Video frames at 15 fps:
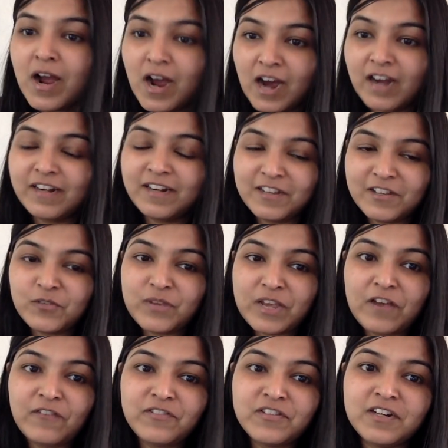unless we
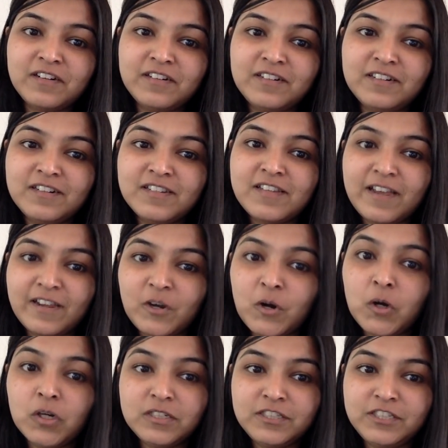have studied
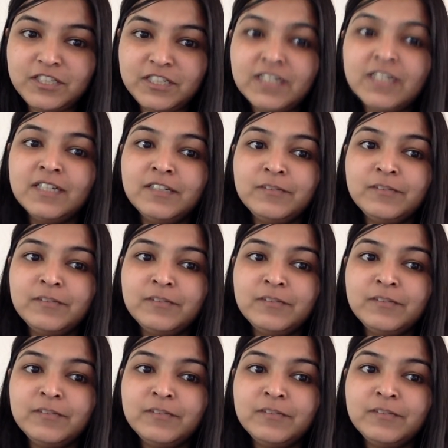psychology.